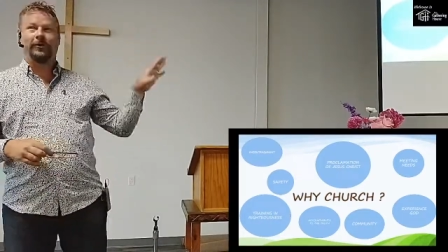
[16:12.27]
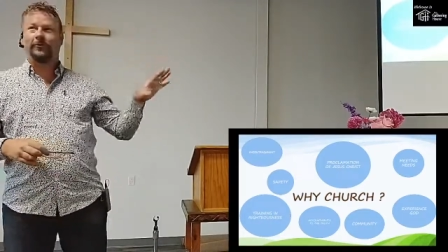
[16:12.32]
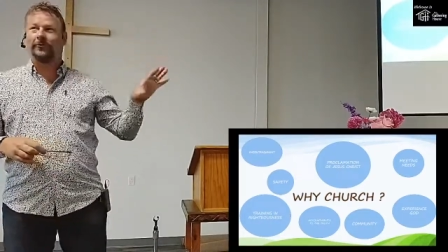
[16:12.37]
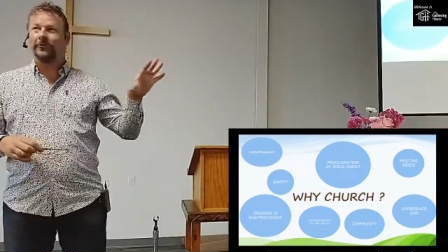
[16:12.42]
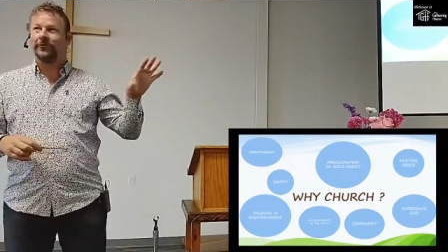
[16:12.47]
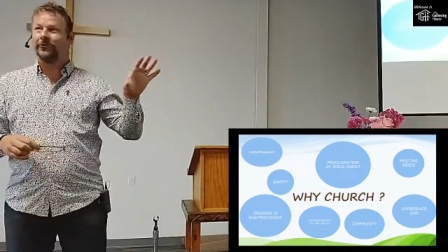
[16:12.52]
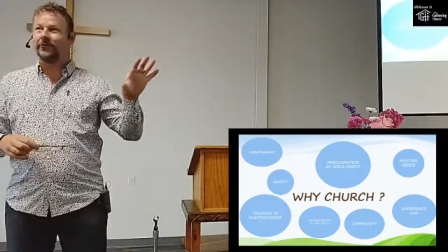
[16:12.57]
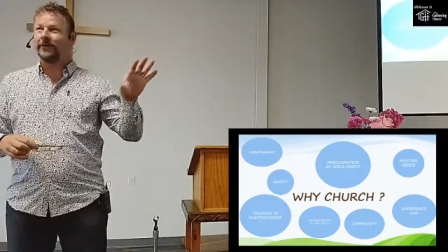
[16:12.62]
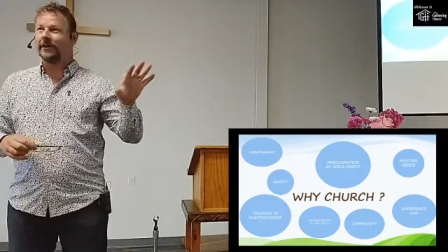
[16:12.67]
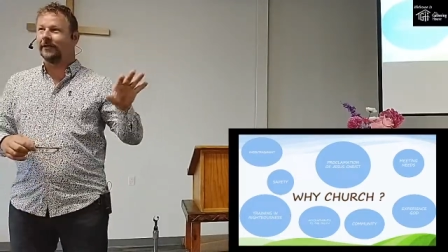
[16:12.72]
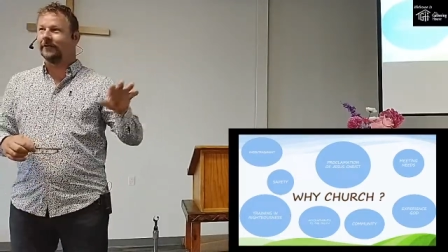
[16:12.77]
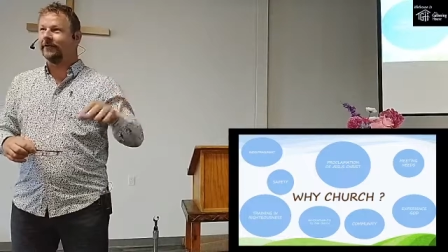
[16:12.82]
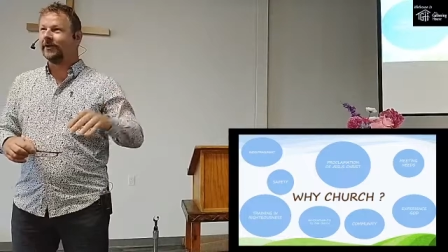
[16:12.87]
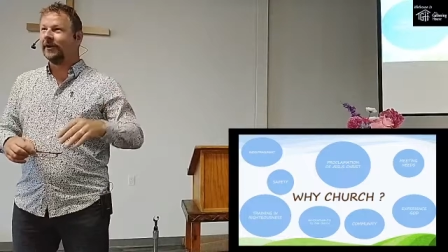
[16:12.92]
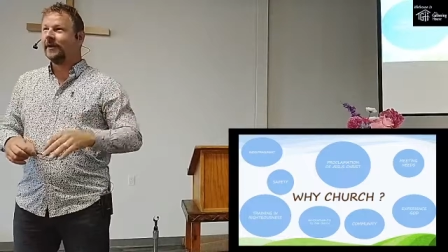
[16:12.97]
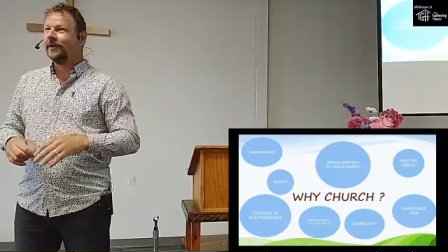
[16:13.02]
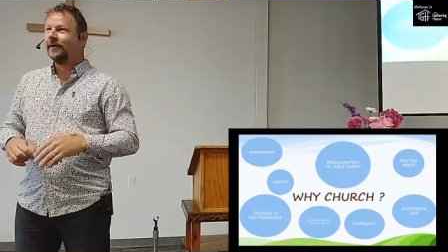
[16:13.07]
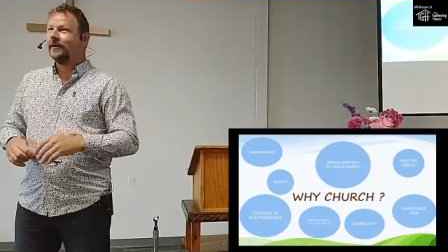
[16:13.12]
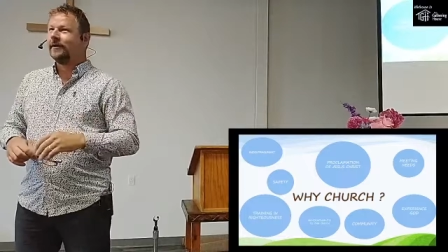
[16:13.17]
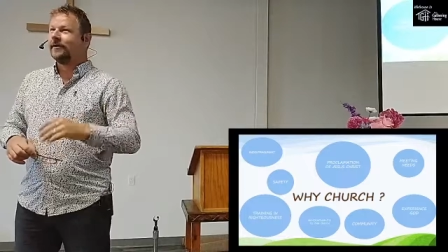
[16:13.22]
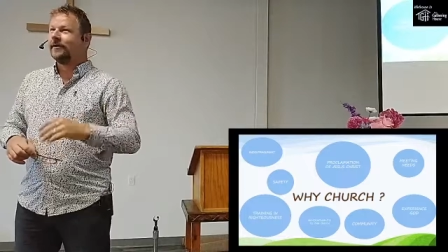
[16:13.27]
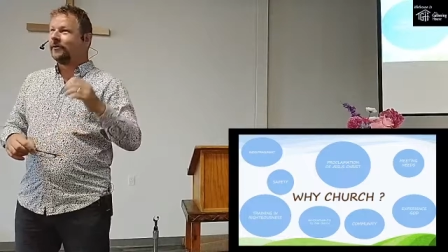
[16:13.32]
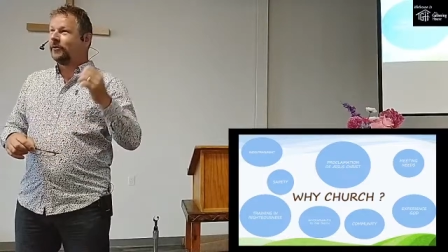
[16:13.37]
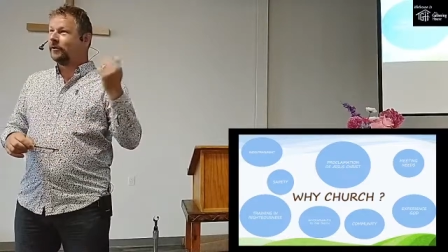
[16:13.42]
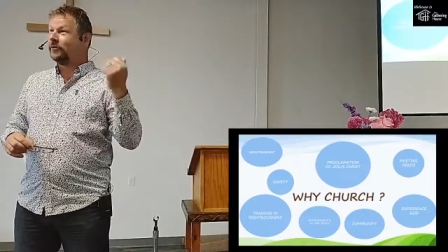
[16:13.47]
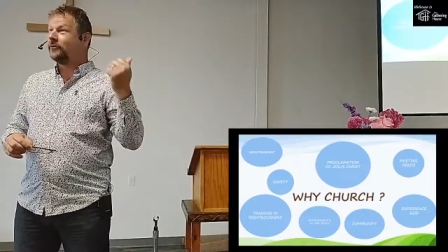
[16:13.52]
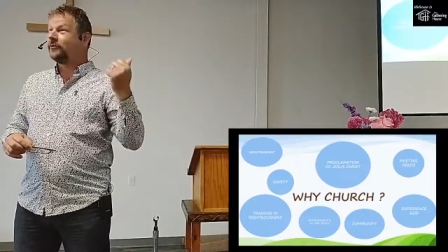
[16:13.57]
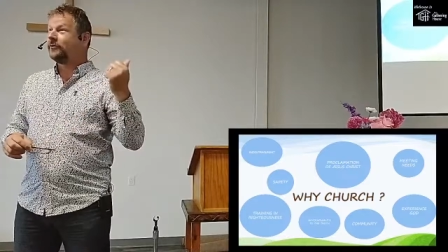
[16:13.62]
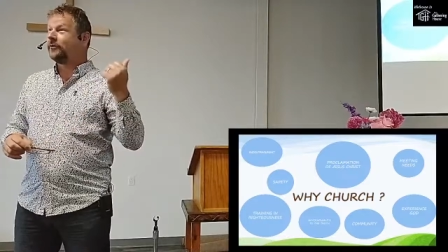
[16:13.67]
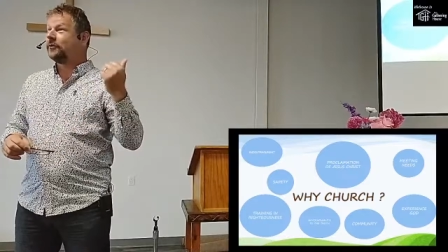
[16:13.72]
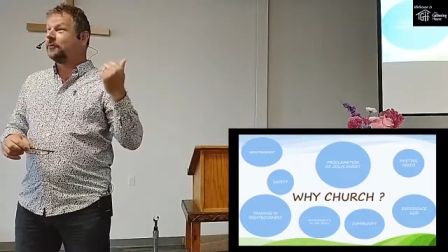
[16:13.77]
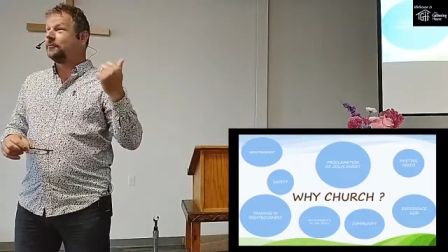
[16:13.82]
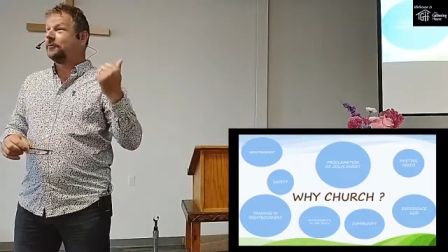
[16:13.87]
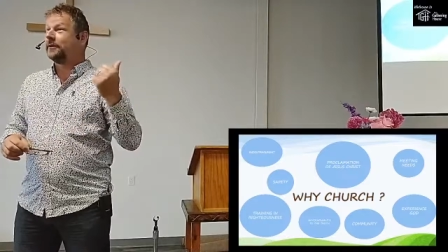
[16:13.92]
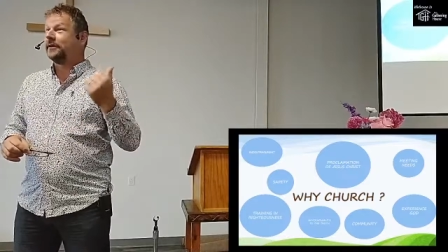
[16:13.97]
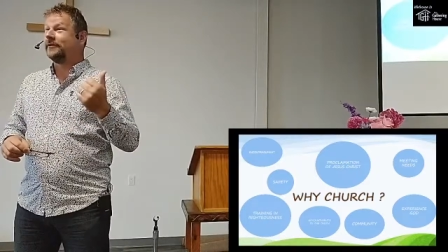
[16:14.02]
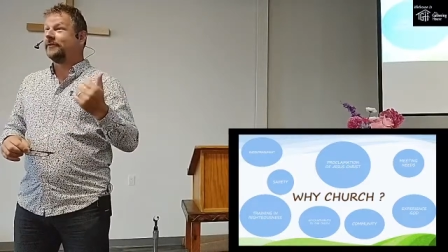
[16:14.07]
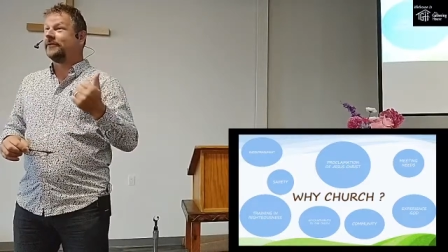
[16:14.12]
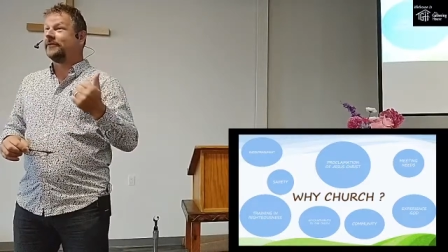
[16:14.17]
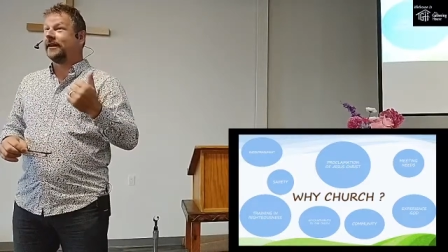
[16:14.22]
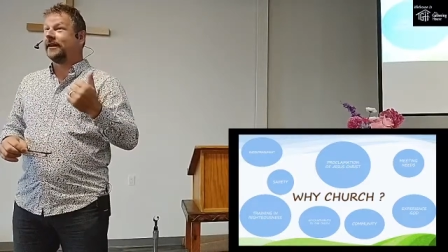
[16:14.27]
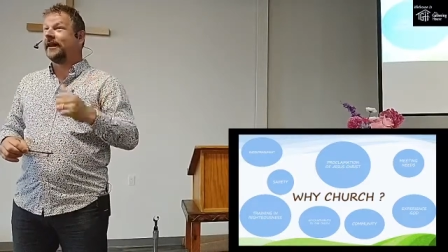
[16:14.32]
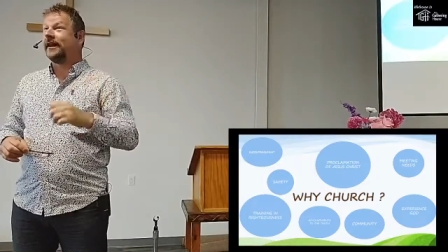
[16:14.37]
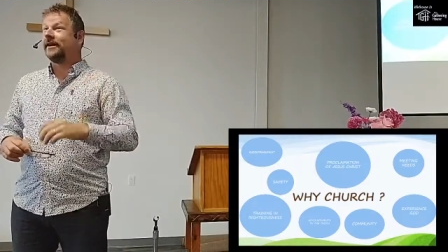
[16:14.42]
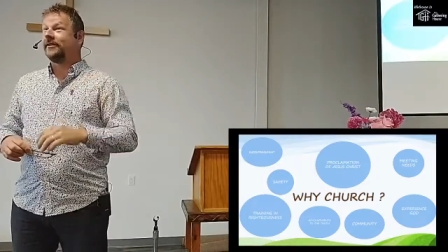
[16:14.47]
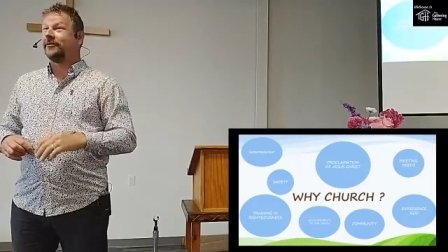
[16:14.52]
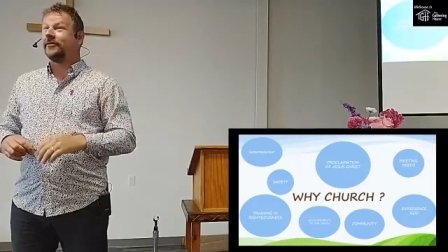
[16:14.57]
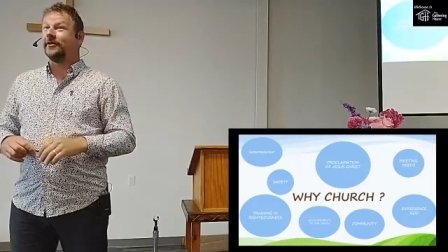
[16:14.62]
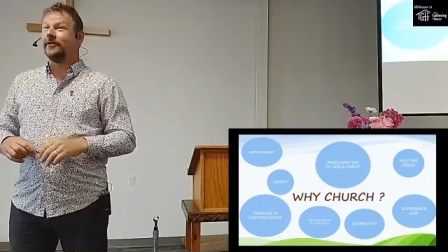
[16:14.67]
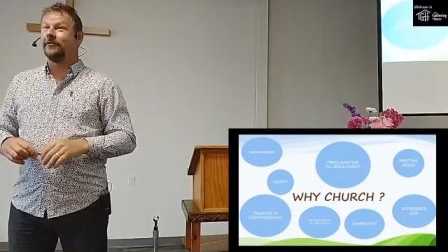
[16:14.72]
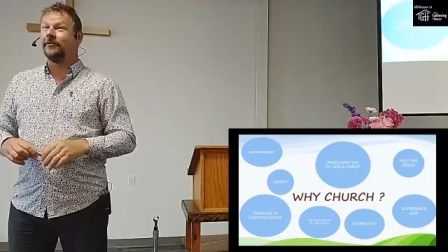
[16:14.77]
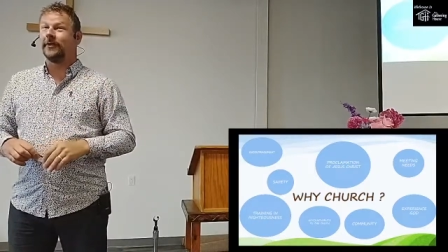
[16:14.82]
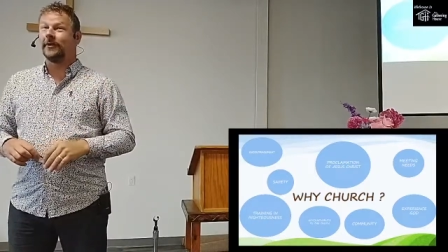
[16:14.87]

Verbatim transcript: those things. Those are the ones that I actually